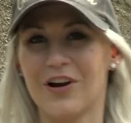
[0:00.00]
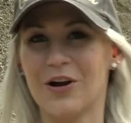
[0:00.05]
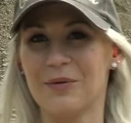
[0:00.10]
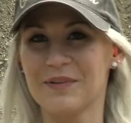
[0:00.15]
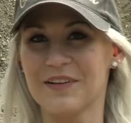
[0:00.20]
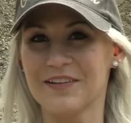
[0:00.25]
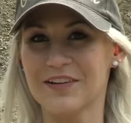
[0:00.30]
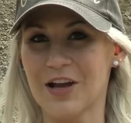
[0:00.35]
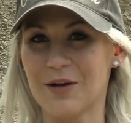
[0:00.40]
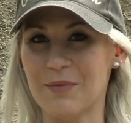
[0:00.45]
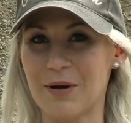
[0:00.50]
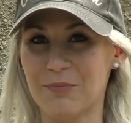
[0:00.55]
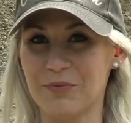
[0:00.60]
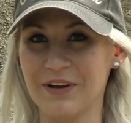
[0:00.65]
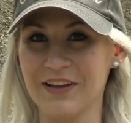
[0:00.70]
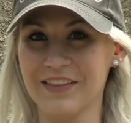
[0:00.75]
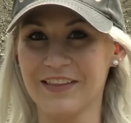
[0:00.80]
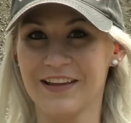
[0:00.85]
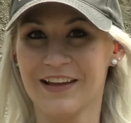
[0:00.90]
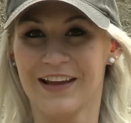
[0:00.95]
Arms has come up
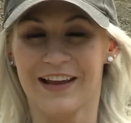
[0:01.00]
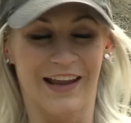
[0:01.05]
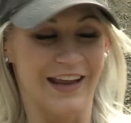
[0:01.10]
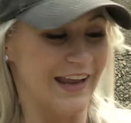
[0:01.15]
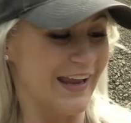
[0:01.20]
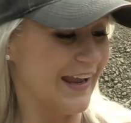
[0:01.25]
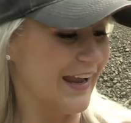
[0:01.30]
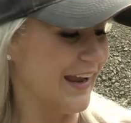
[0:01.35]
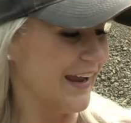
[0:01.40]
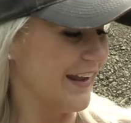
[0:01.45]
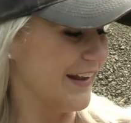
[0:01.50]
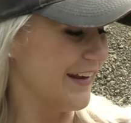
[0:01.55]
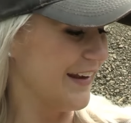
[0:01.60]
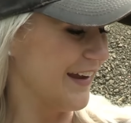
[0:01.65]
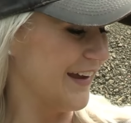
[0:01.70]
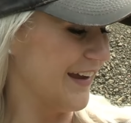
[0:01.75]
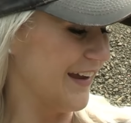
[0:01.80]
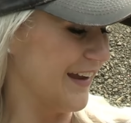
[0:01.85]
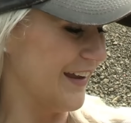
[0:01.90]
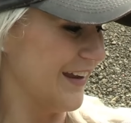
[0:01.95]
with, and
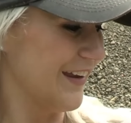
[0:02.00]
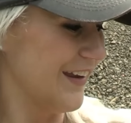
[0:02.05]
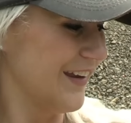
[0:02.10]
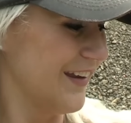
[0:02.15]
I